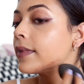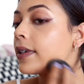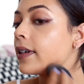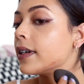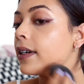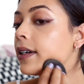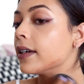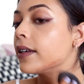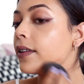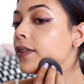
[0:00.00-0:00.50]

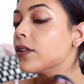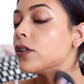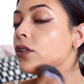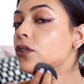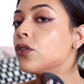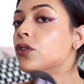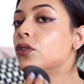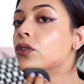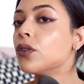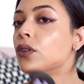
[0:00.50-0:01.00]
And the
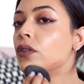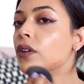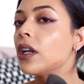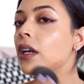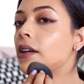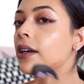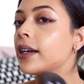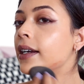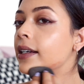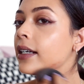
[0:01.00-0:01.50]

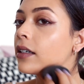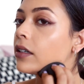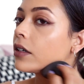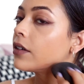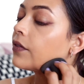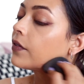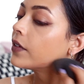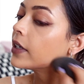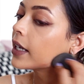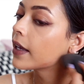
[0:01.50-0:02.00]
jawline,
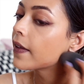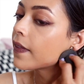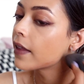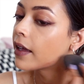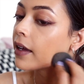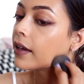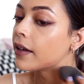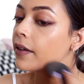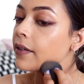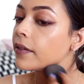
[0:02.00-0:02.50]
can't forget
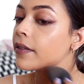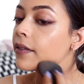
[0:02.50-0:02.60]
that.